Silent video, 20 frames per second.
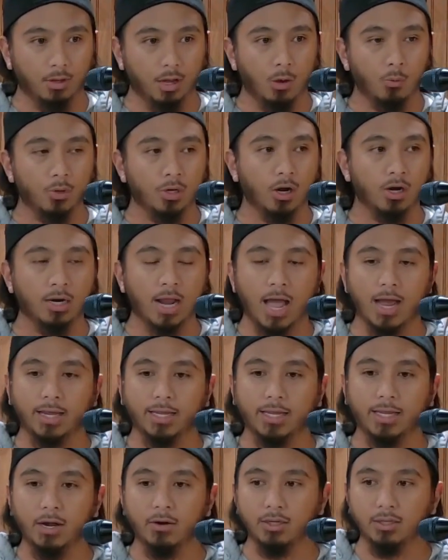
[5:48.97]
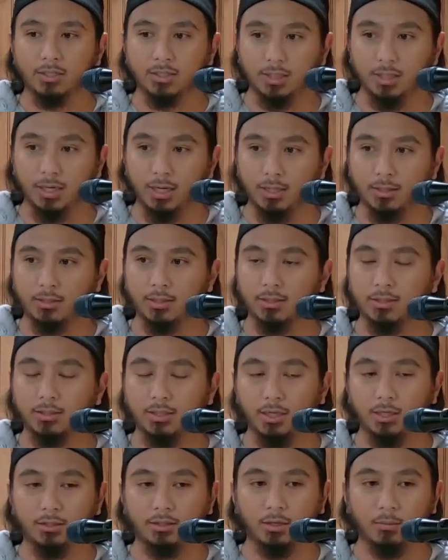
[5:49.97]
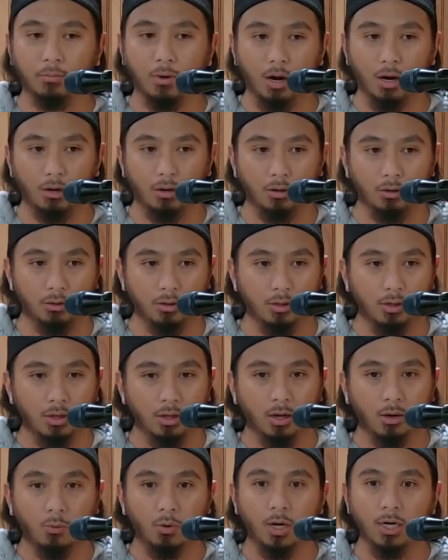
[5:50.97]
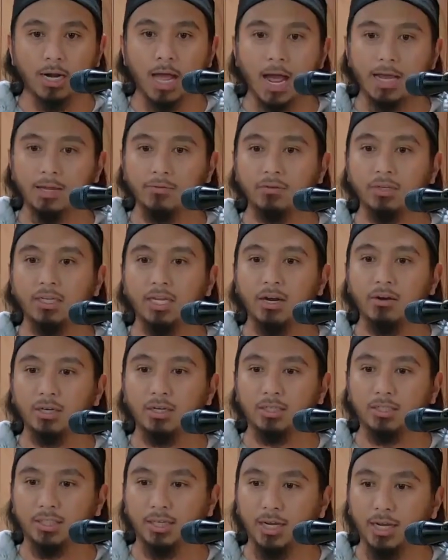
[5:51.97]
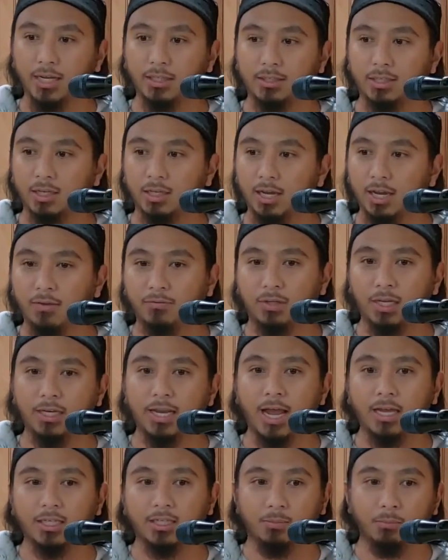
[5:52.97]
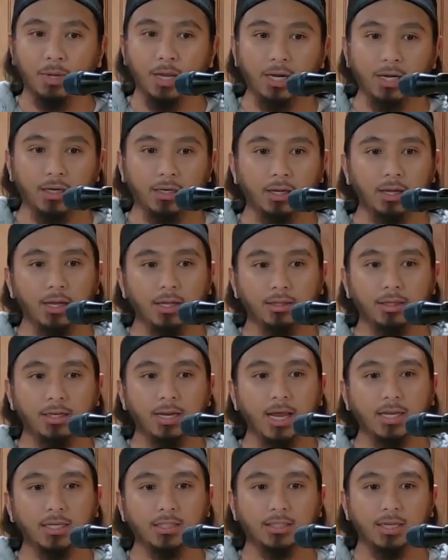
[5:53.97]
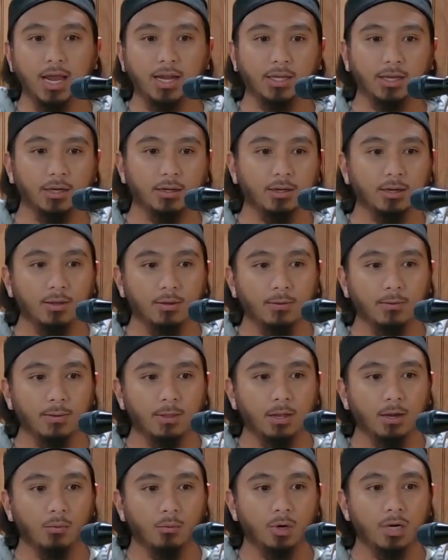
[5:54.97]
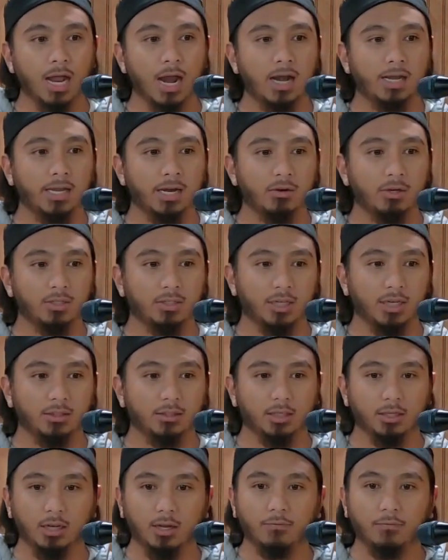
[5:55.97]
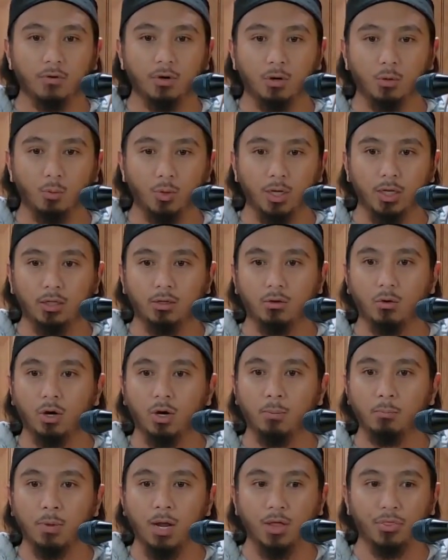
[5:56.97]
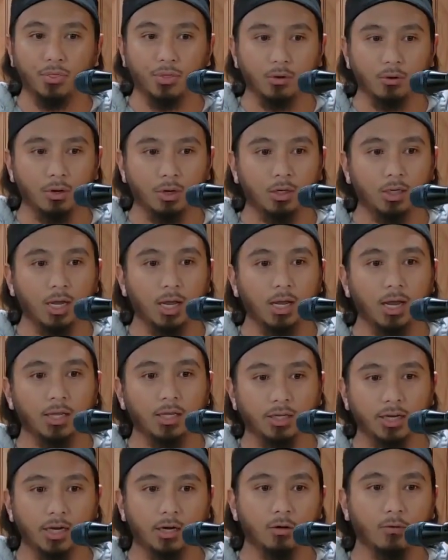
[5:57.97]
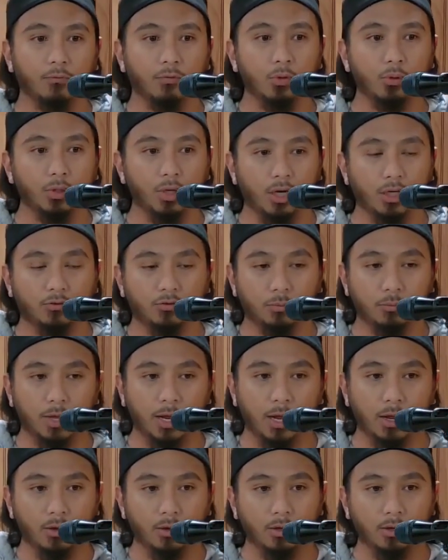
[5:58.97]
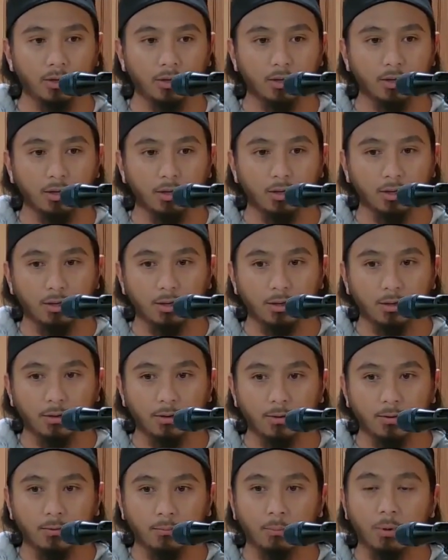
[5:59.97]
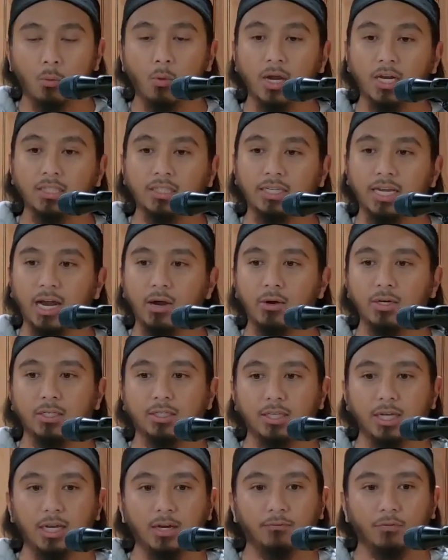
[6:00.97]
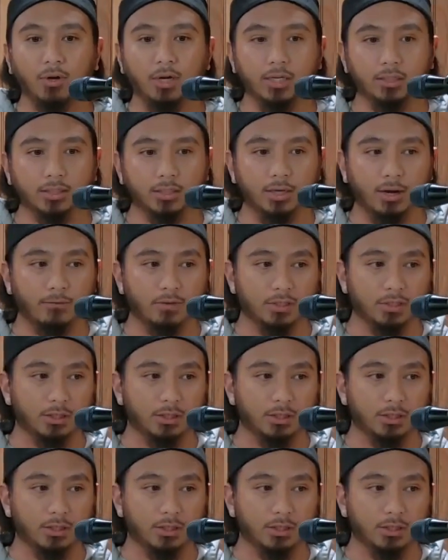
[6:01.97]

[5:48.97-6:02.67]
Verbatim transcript: And we are not guaranteed to see tomorrow. We are not even guaranteed to live the next minute, the next second. We're not guaranteed to live for a week or a month or a year or a few years from now. But what is guaranteed for each and every